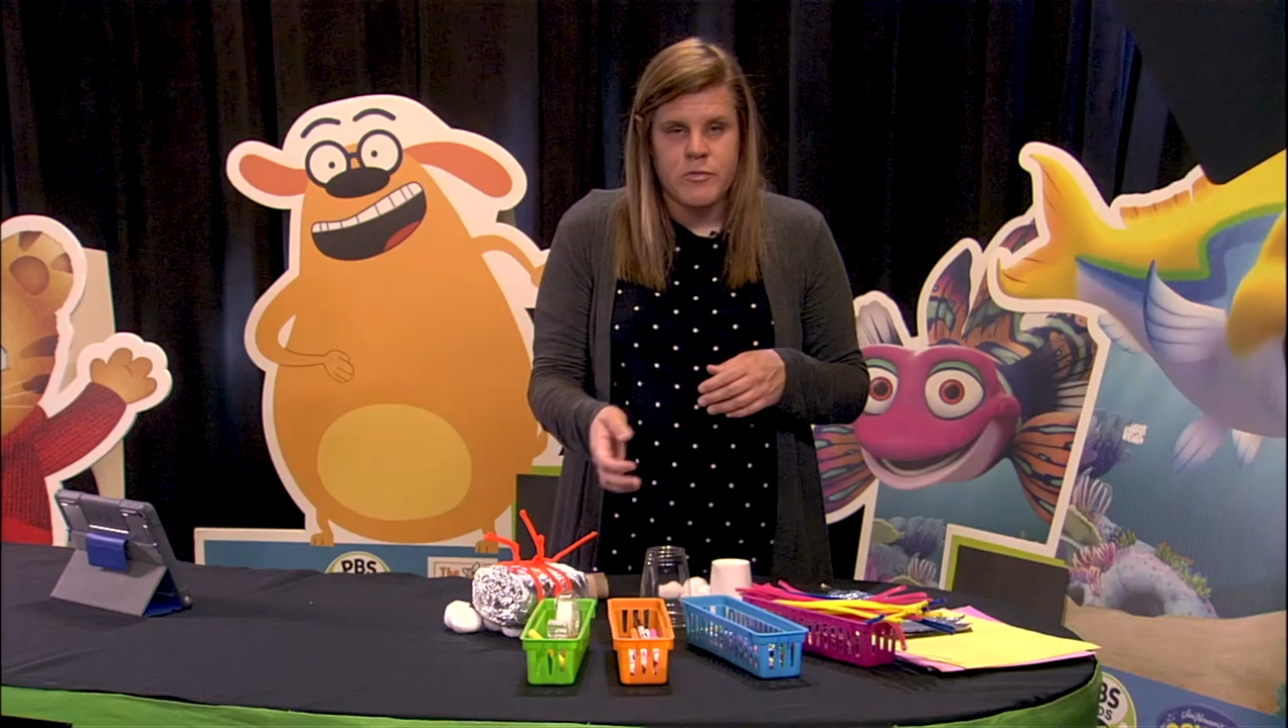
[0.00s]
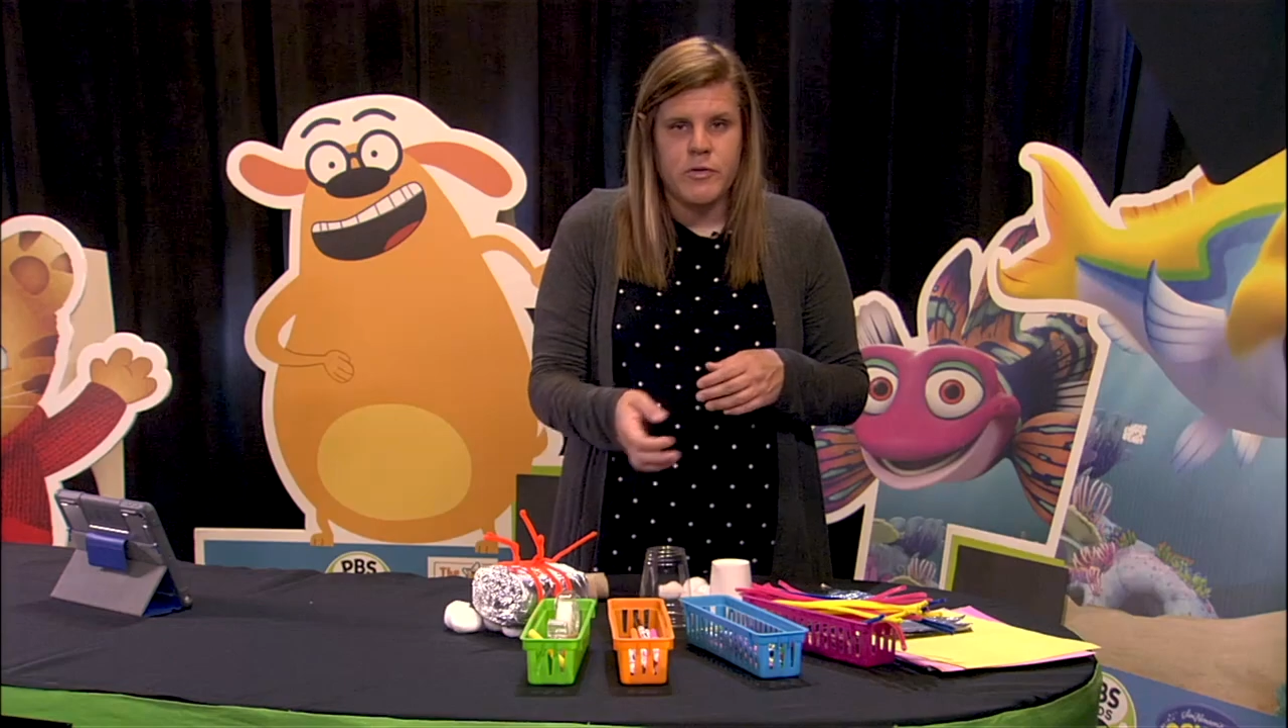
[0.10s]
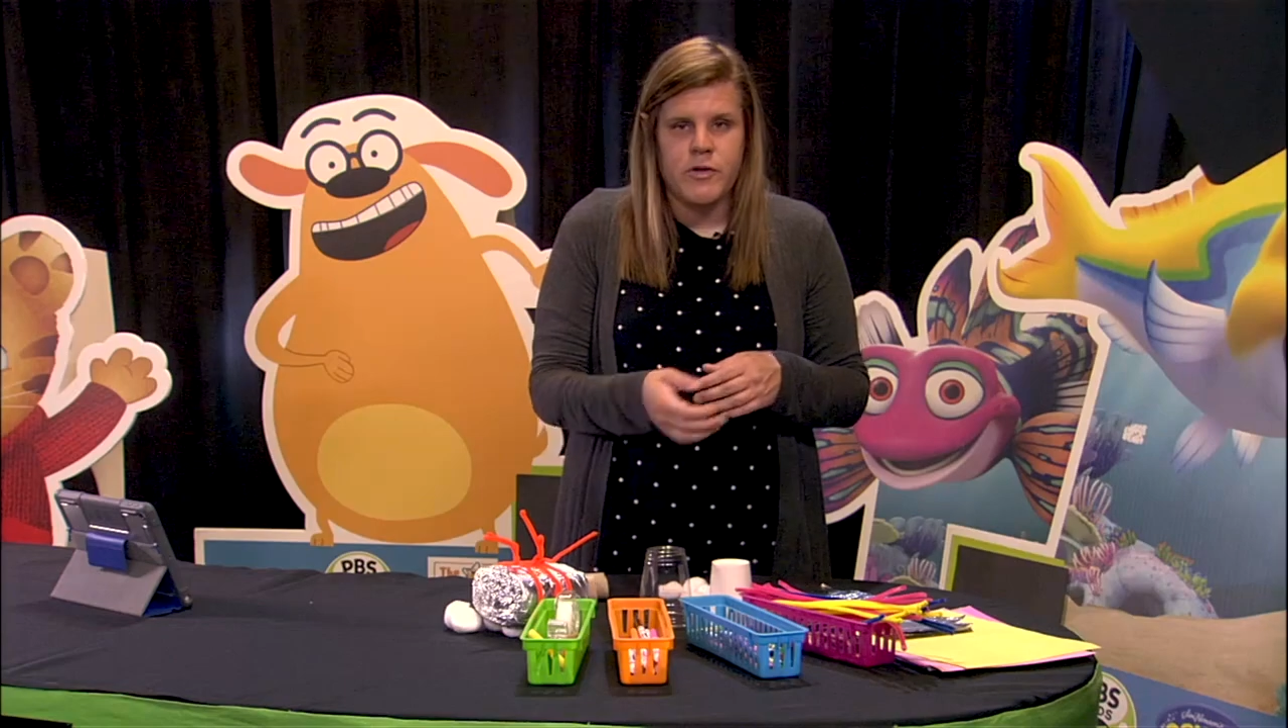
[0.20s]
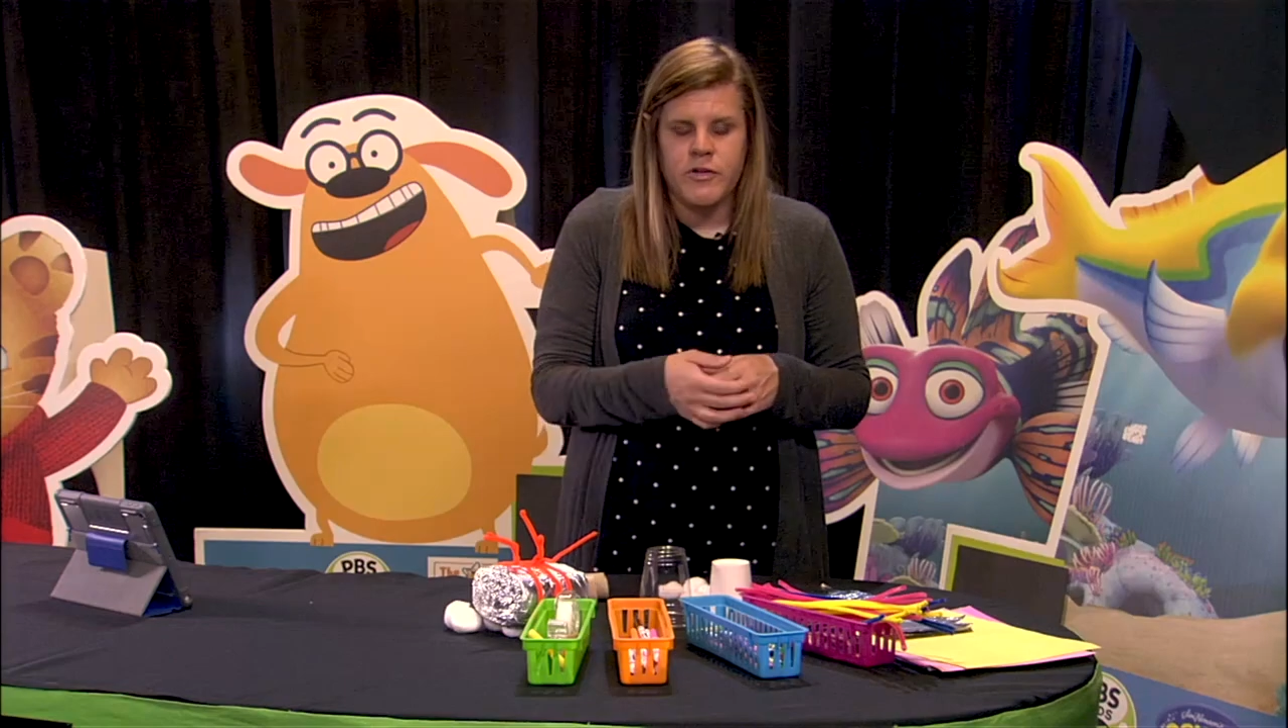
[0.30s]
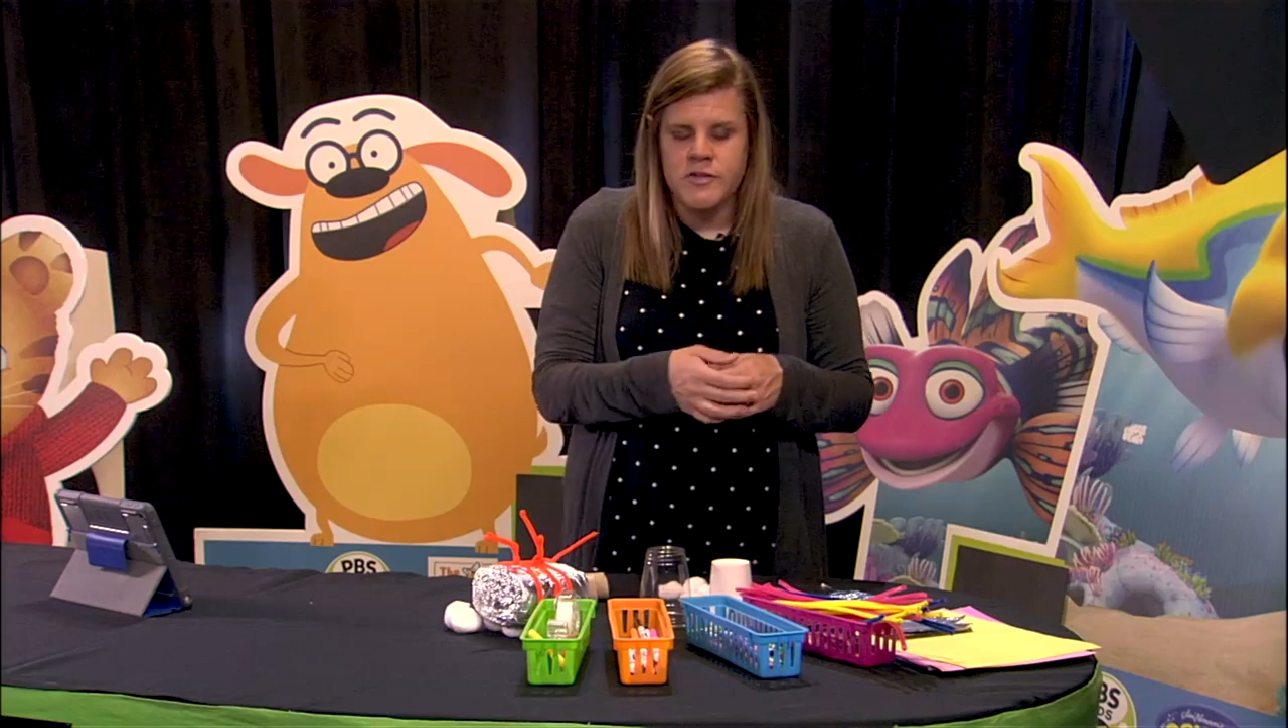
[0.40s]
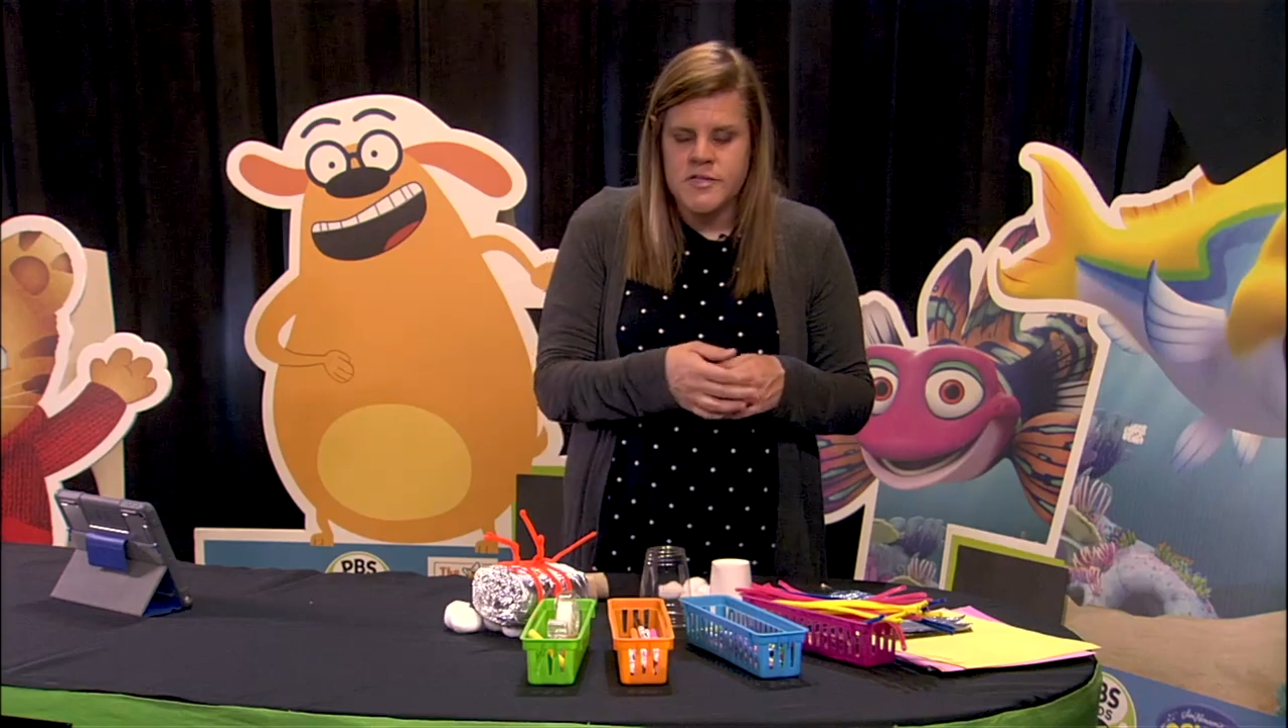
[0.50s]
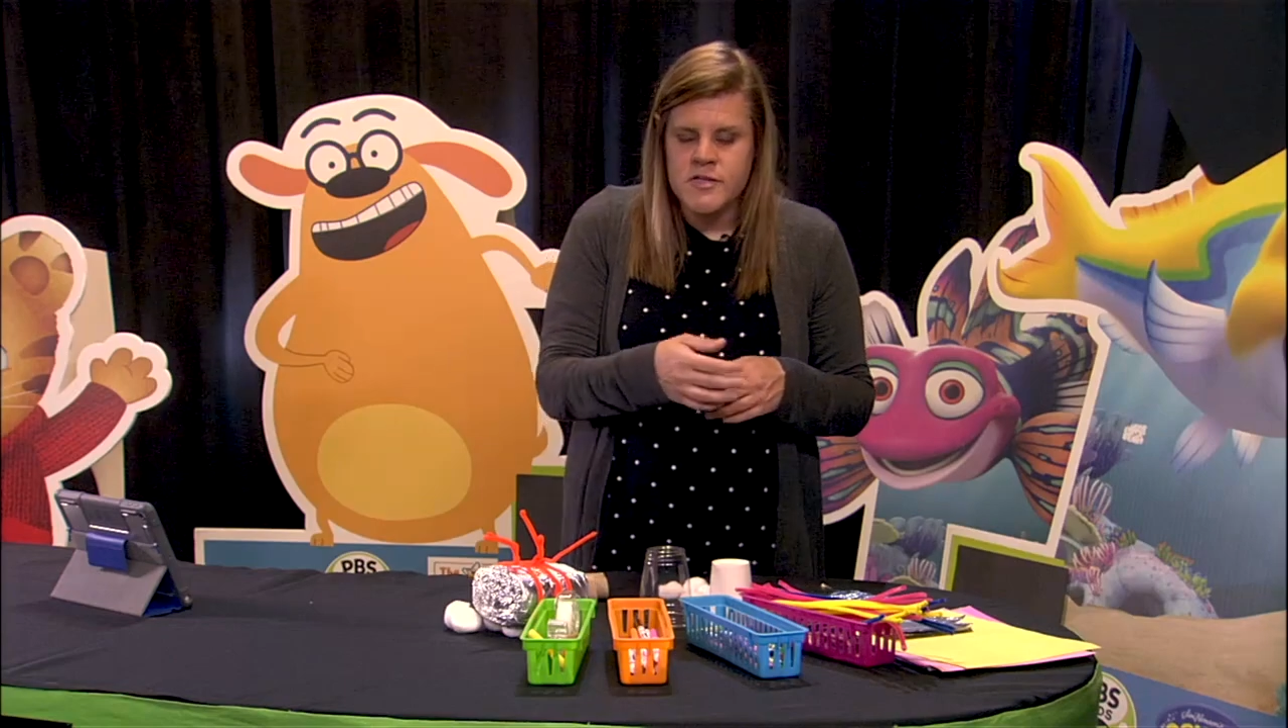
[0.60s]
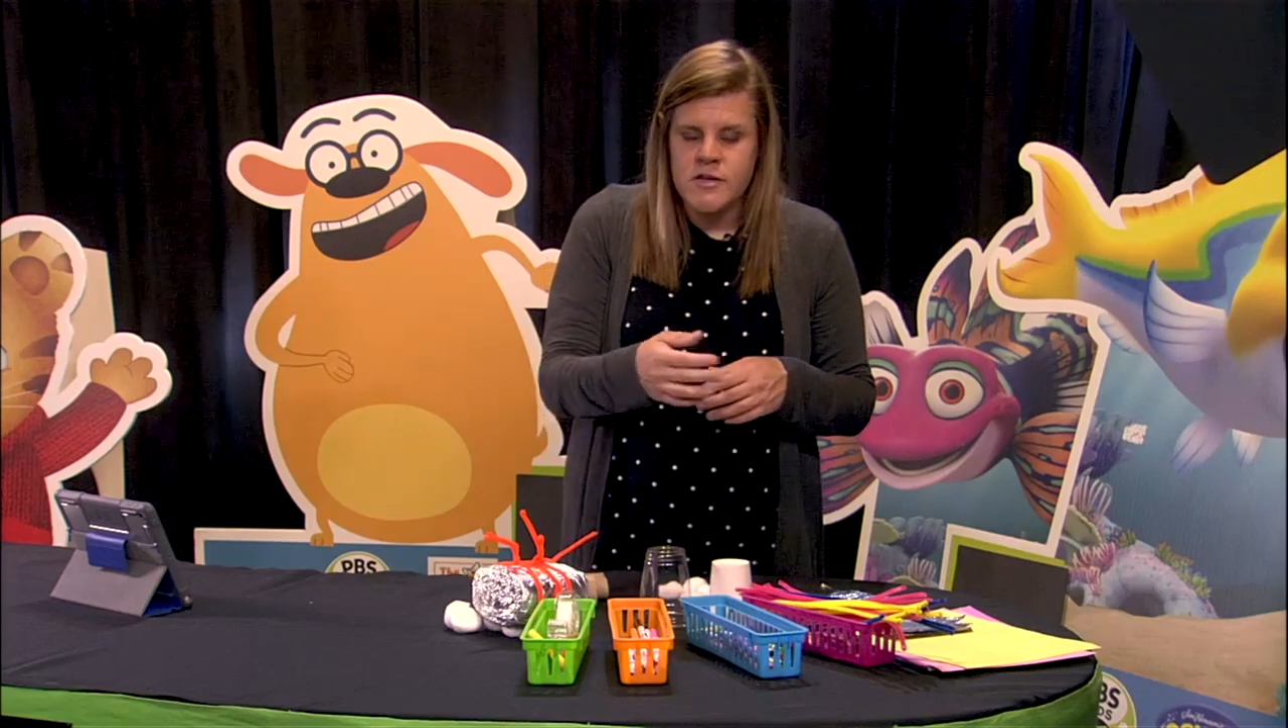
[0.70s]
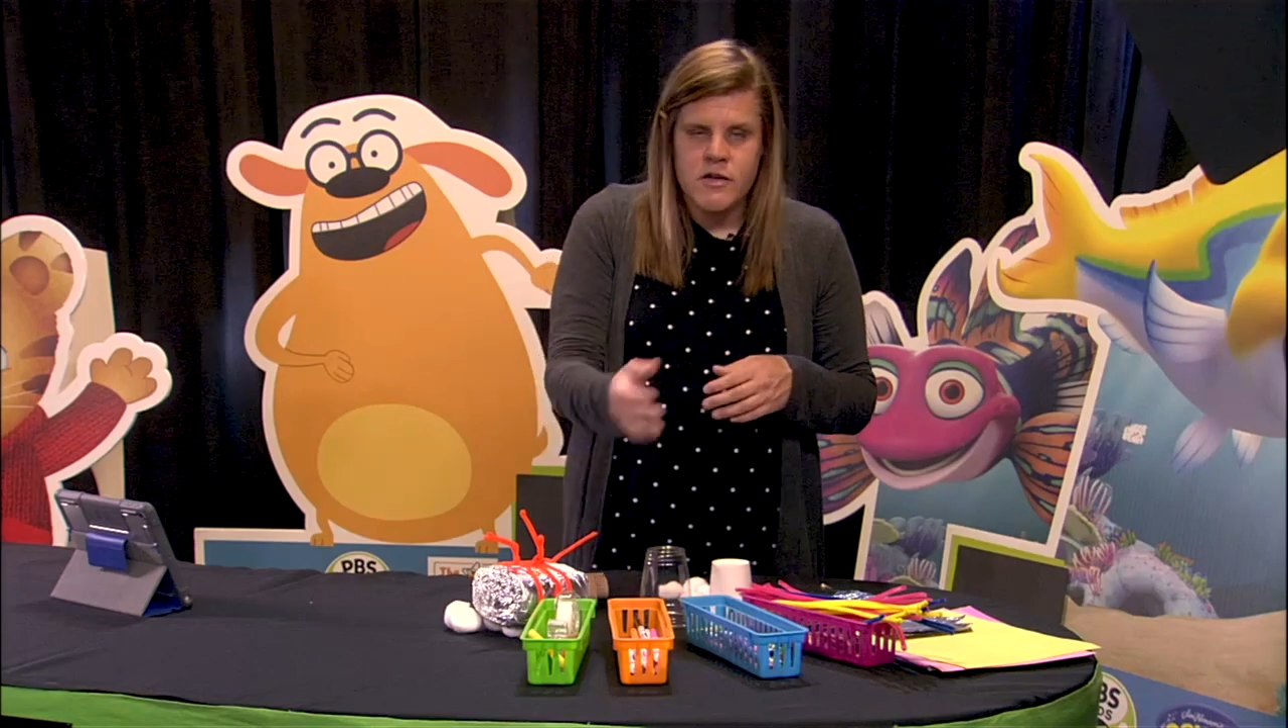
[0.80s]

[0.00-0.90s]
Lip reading: rolls,